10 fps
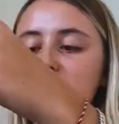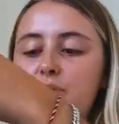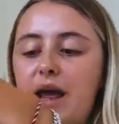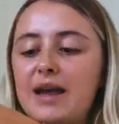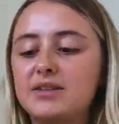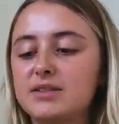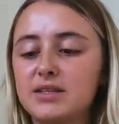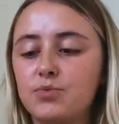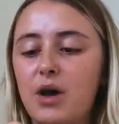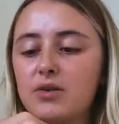this one ages
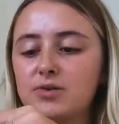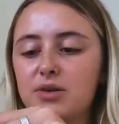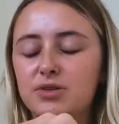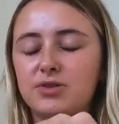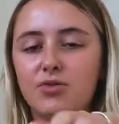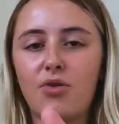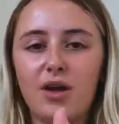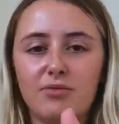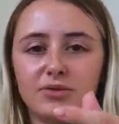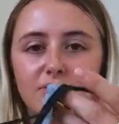as well, so I just thought
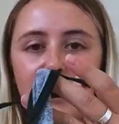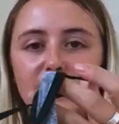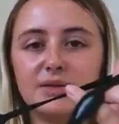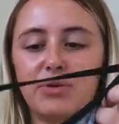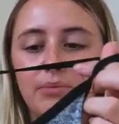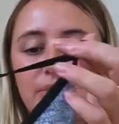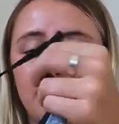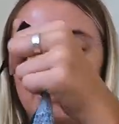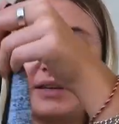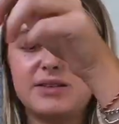it was great to bring
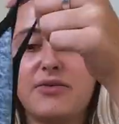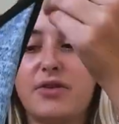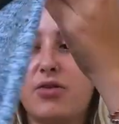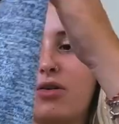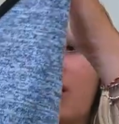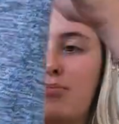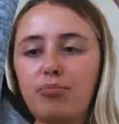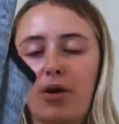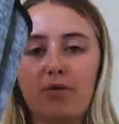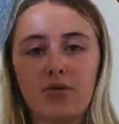with me. So if it got
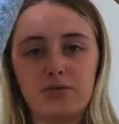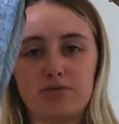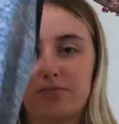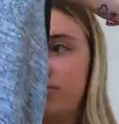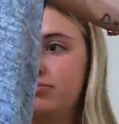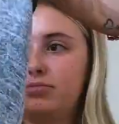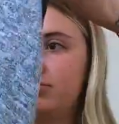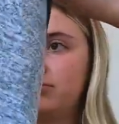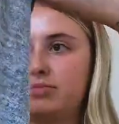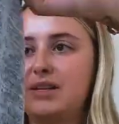like broke or
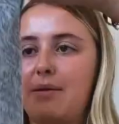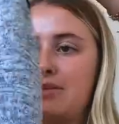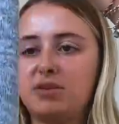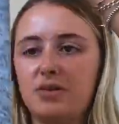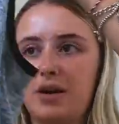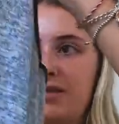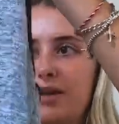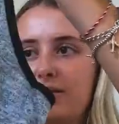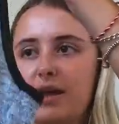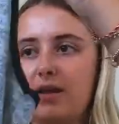damaged or
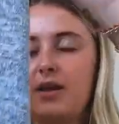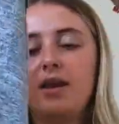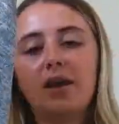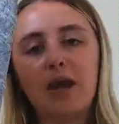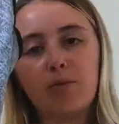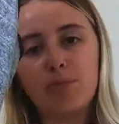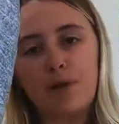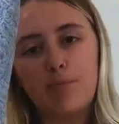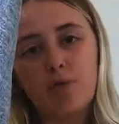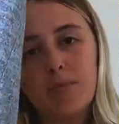anything, then it wouldn't
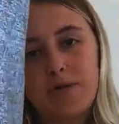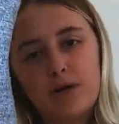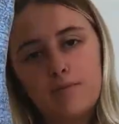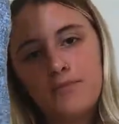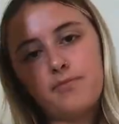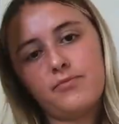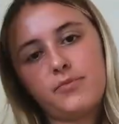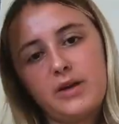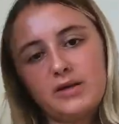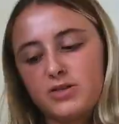be a problem.
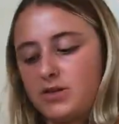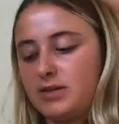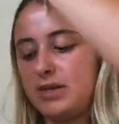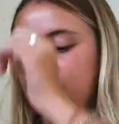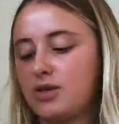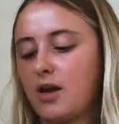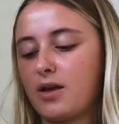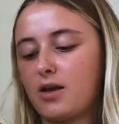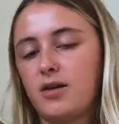But it's just literally like